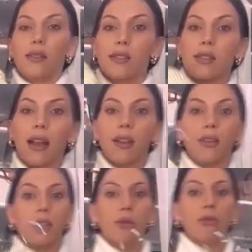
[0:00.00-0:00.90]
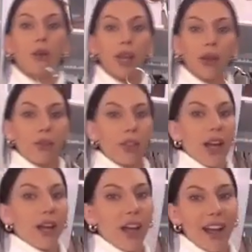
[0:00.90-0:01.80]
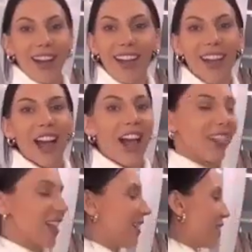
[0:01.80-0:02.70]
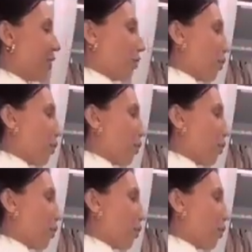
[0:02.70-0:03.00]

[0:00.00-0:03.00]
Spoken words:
style tip for you that I like to